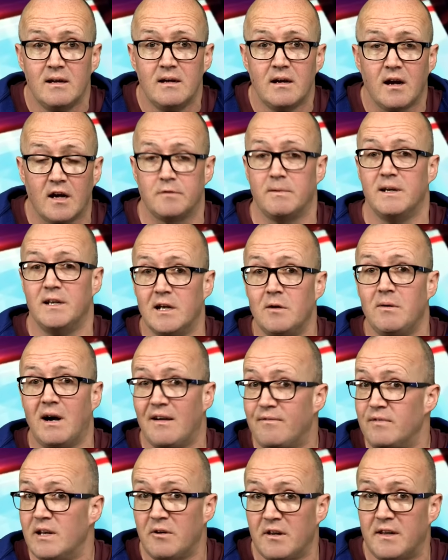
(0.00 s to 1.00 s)
Because we do
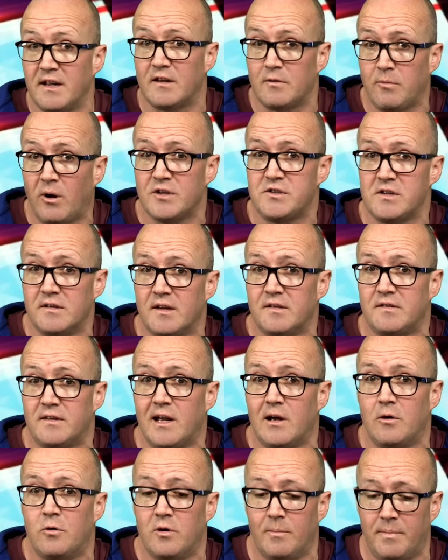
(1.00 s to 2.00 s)
have lunatics watching this now
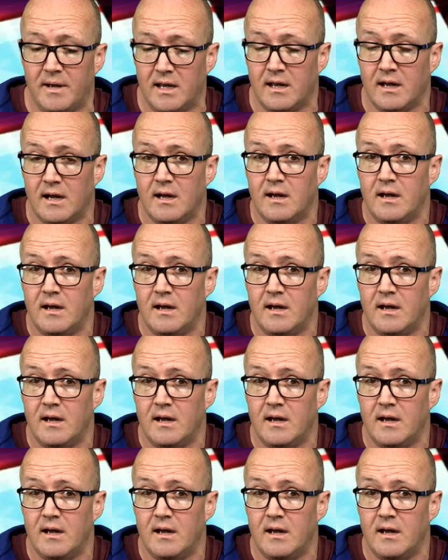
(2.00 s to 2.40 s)
who will be